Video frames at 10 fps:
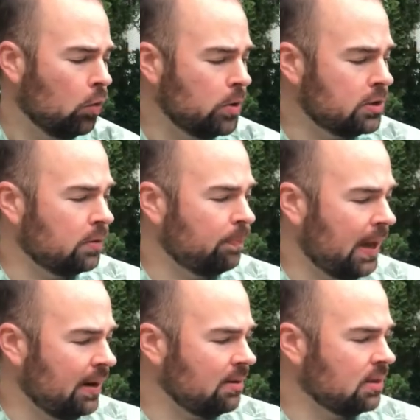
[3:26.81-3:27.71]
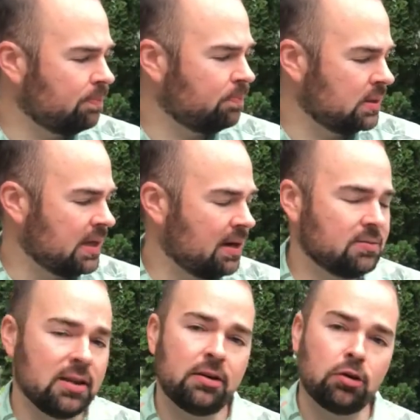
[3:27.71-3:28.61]
When you compare the
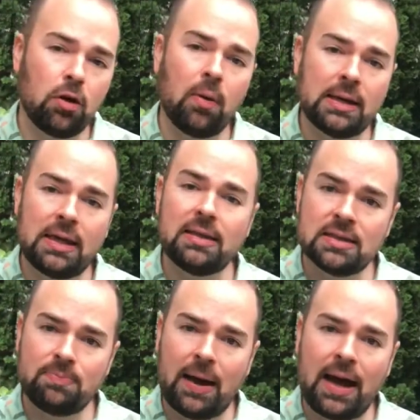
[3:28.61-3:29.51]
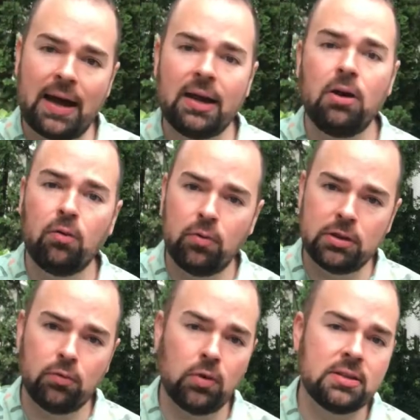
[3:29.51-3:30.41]
potatoes that are growing in this bag
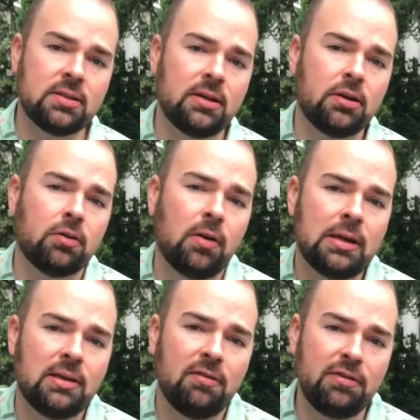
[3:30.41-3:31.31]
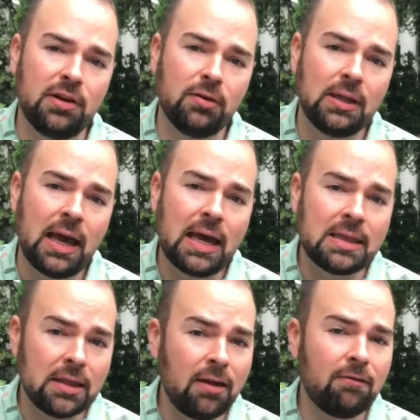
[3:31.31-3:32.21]
with the ones that are growing in the field,
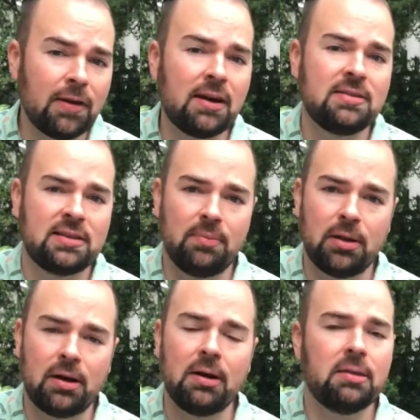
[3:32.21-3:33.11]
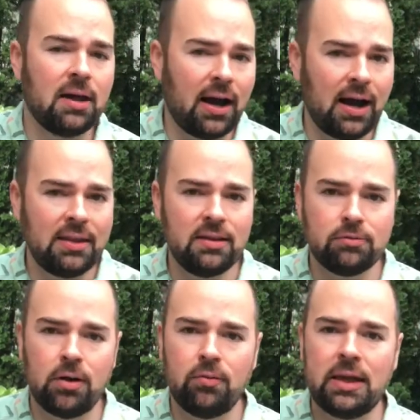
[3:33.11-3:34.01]
they look very similar. The height
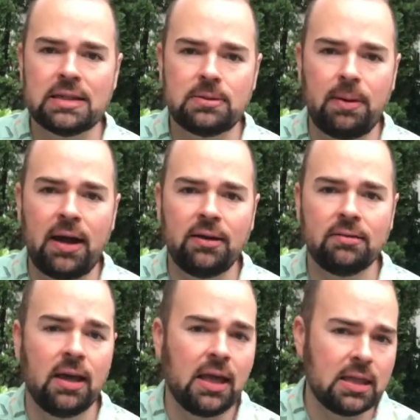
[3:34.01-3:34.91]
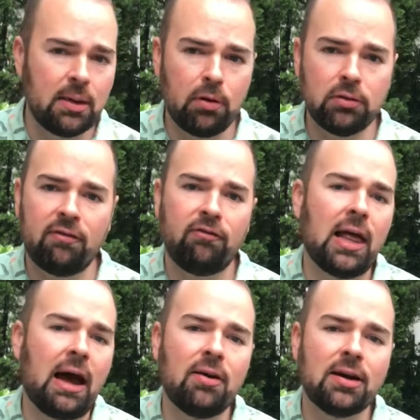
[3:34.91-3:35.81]
is what we expect, they both have
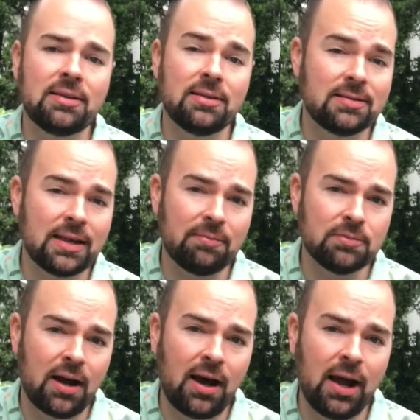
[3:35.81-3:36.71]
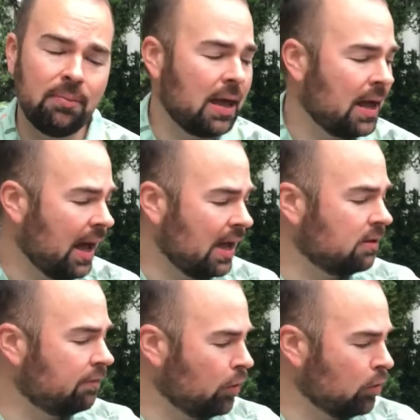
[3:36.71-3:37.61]
flowered at the same time, and
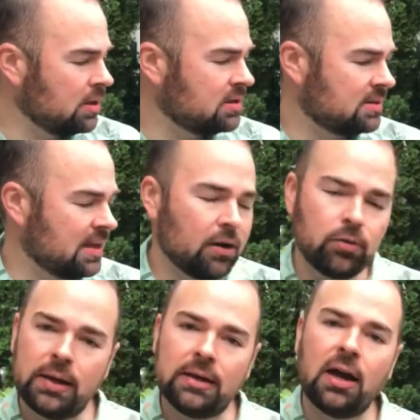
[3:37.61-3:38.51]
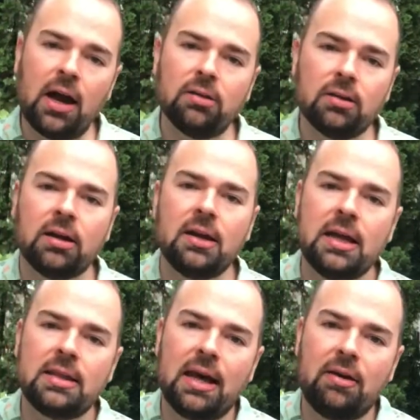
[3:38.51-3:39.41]
the foliage is that green color
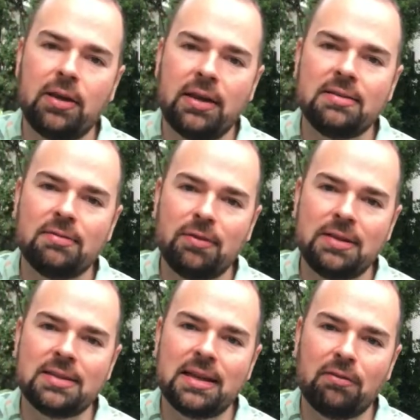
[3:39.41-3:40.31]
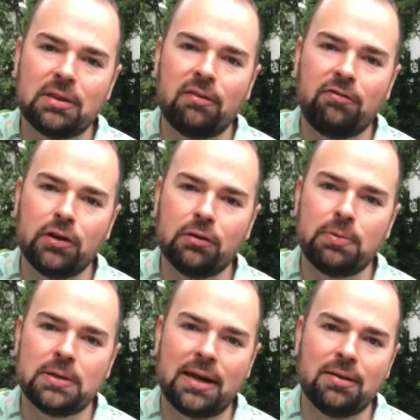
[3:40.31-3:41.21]
that we see with the field
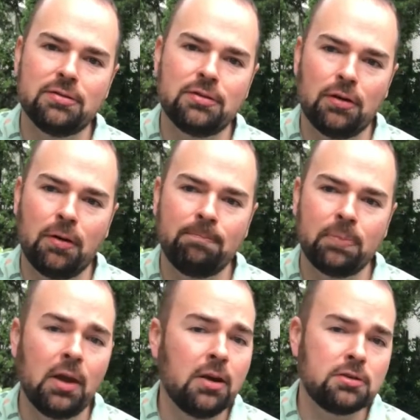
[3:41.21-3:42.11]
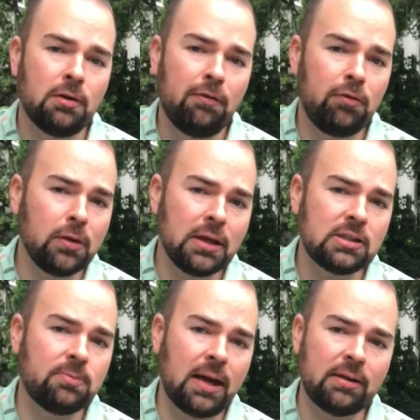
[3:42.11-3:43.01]
potatoes too. So I fully
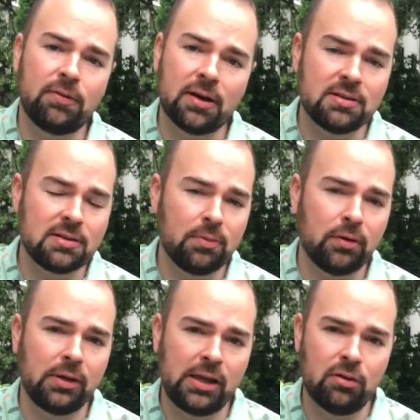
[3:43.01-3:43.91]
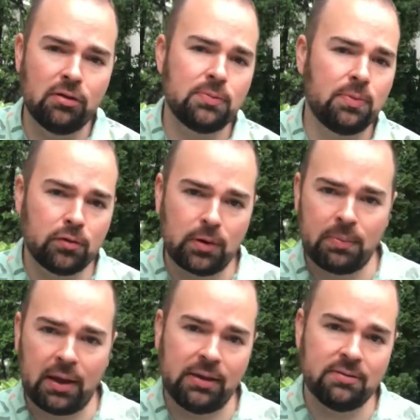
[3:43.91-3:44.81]
expect very similar yields between
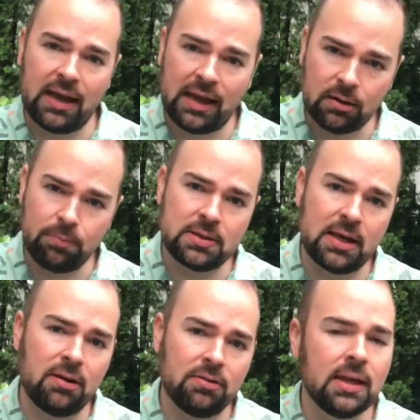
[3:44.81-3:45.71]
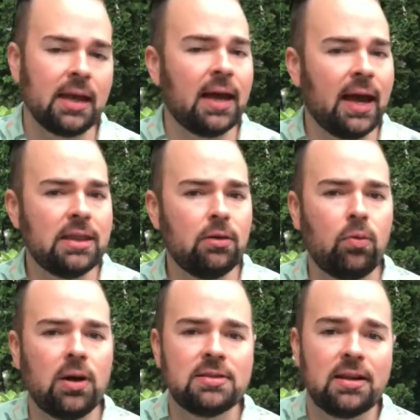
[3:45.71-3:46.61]
my container potatoes and the
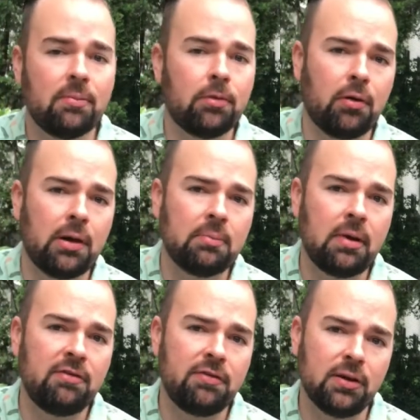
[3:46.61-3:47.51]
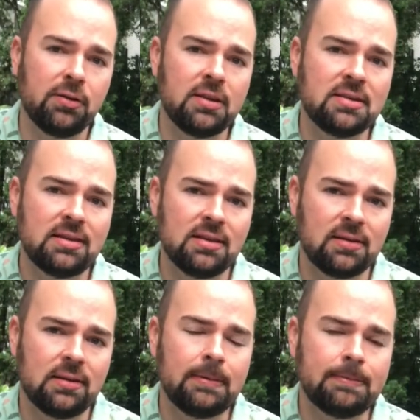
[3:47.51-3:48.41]
ones that I'm growing in my field this season.